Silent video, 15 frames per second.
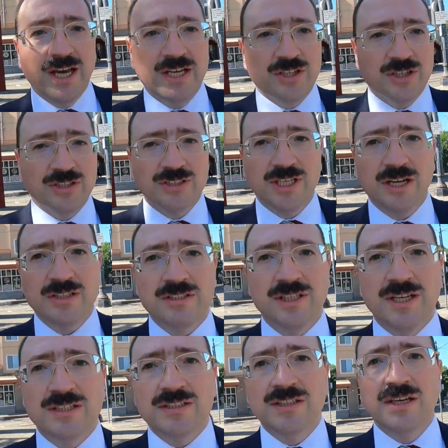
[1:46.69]
it turns out
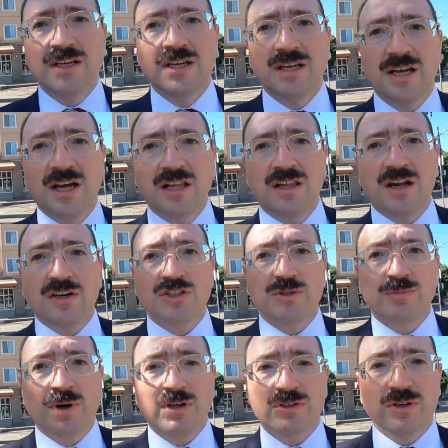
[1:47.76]
that a large
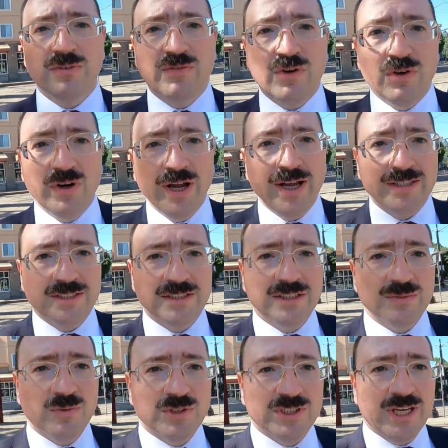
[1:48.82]
amount of her
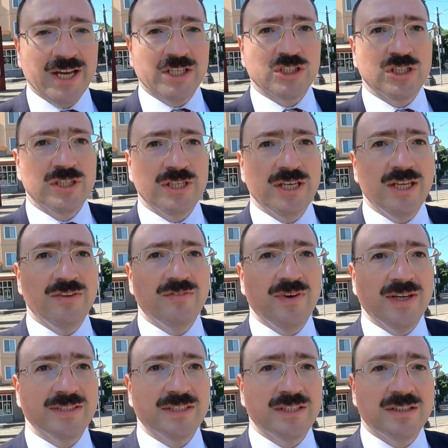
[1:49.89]
assets was actually
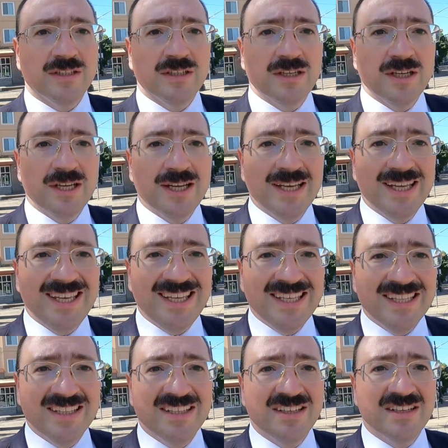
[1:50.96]
invested
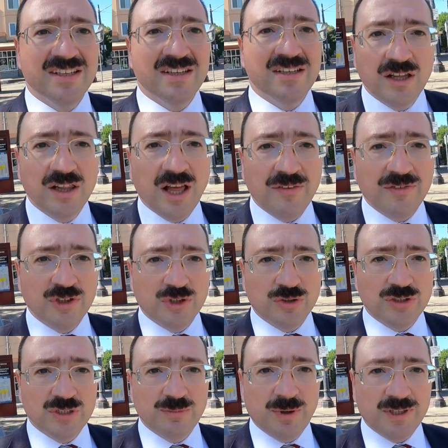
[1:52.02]
in life
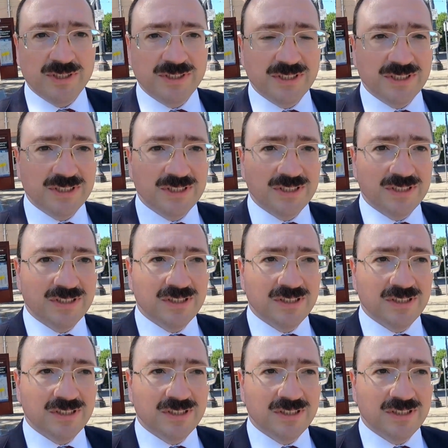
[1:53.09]
insurance policies.